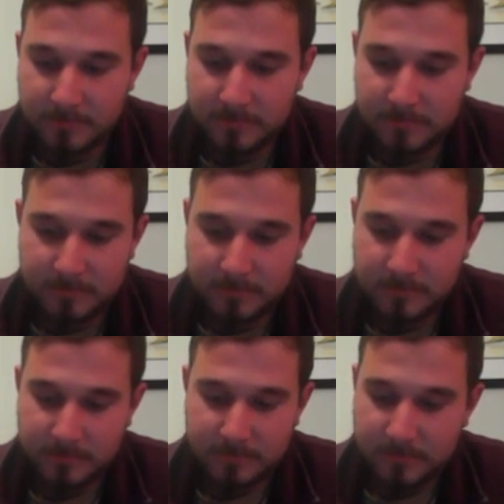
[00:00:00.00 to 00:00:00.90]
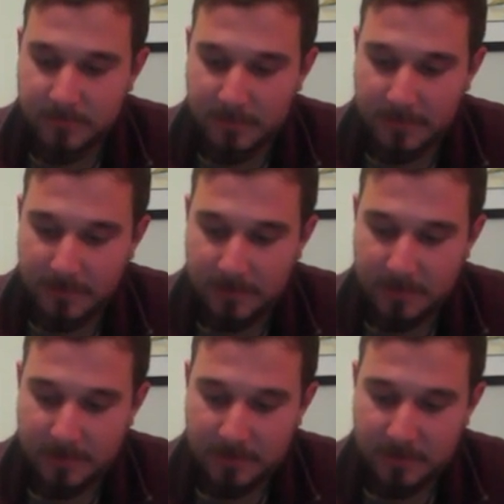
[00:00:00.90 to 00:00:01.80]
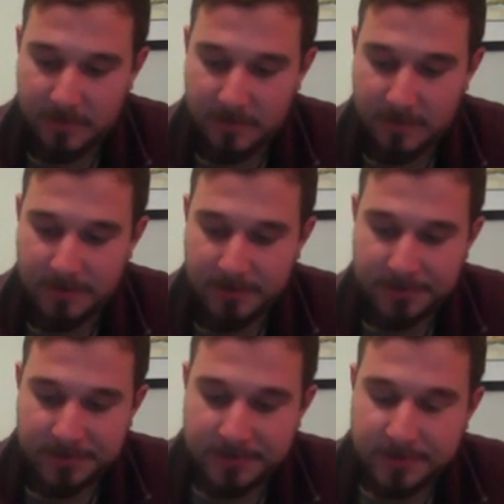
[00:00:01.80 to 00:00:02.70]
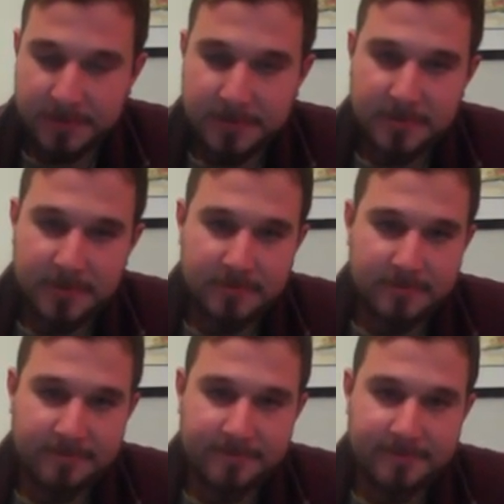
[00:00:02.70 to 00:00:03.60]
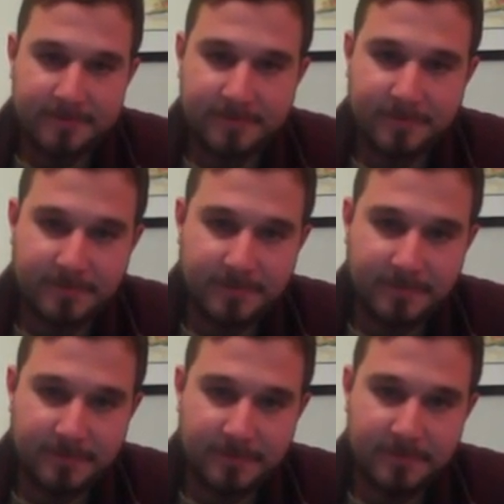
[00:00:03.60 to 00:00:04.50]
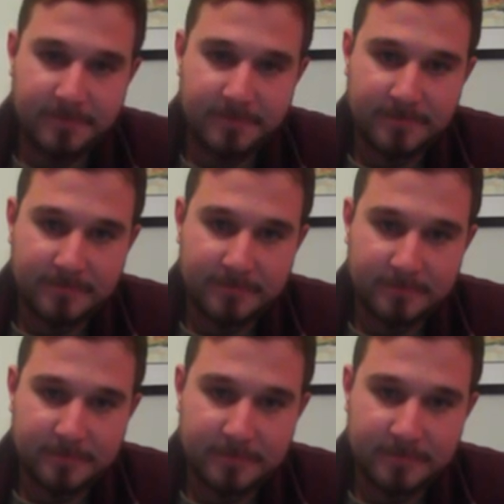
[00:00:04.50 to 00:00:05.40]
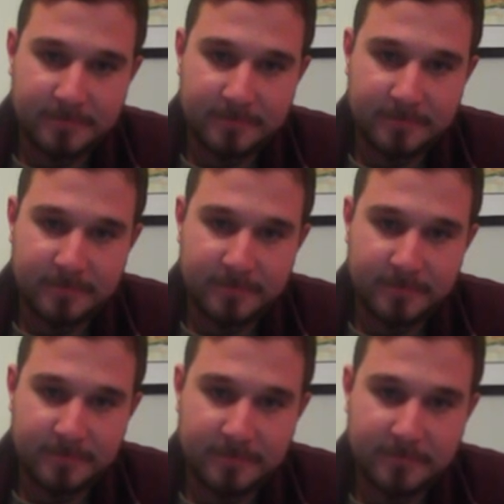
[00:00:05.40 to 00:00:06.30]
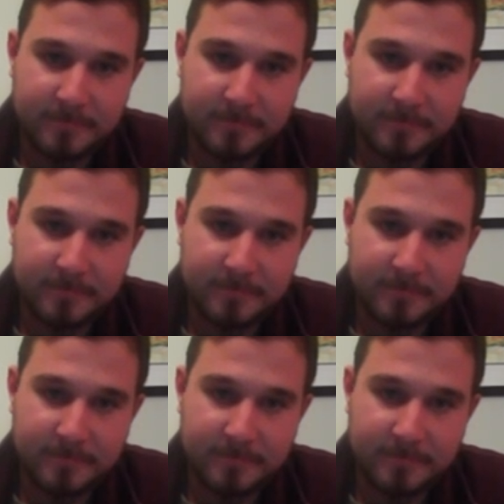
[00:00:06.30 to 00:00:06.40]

[no speech]